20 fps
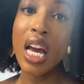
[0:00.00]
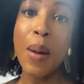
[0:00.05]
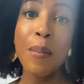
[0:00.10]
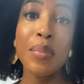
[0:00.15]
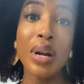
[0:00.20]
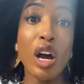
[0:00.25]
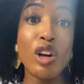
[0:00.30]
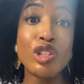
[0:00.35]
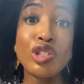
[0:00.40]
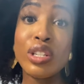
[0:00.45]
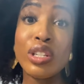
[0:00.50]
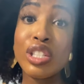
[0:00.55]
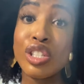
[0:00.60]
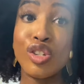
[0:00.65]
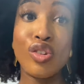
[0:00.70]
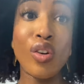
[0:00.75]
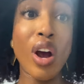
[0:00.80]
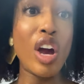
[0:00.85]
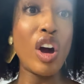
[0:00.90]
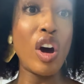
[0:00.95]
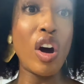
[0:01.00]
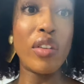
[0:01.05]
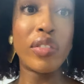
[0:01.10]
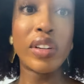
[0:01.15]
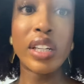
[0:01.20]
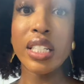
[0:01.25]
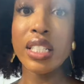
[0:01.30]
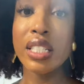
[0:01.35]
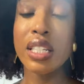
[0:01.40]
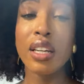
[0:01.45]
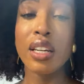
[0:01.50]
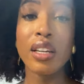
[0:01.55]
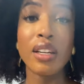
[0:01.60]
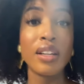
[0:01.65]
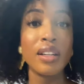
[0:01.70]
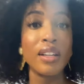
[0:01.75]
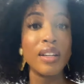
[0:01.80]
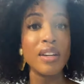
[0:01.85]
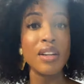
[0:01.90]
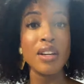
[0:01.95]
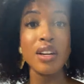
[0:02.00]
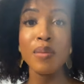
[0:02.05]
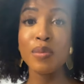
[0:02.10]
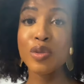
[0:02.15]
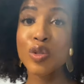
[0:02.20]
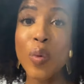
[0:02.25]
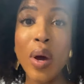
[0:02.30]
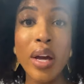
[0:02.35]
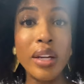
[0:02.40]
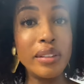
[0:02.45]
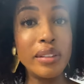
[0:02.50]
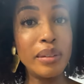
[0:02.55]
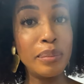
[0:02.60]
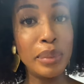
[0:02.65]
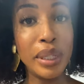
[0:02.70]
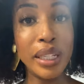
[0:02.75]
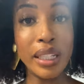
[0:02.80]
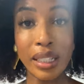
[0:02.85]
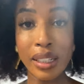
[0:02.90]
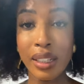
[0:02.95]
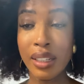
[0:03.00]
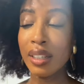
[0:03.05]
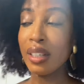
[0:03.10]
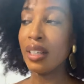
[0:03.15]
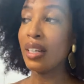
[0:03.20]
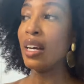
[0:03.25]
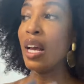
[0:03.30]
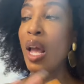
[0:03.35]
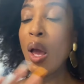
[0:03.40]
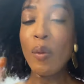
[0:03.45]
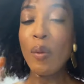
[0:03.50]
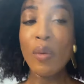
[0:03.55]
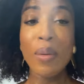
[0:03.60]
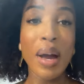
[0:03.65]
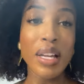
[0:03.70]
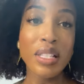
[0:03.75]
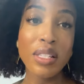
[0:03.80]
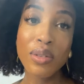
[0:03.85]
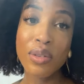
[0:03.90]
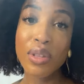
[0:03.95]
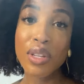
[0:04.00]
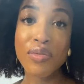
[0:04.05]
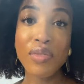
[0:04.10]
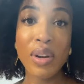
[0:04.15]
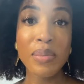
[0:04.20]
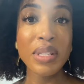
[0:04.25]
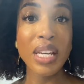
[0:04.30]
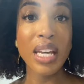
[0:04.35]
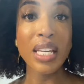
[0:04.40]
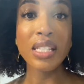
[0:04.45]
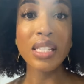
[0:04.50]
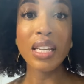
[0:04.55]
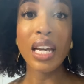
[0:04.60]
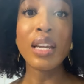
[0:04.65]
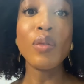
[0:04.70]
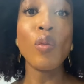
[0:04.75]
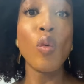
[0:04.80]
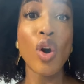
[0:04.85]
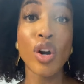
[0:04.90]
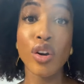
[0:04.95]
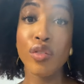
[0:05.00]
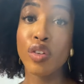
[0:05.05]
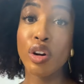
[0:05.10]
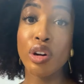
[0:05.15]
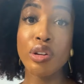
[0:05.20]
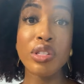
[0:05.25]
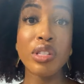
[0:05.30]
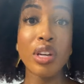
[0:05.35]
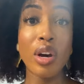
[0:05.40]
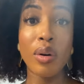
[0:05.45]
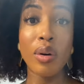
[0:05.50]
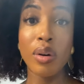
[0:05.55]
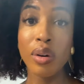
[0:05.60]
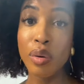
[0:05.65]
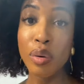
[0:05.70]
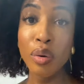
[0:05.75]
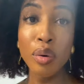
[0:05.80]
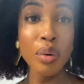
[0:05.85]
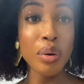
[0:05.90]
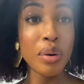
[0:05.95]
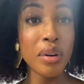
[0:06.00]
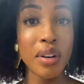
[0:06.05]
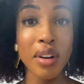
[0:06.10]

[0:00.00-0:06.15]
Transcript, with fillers: But I also need to dry off because I'm sweating. But we about to do this rum tasting. I need water first though. Whew.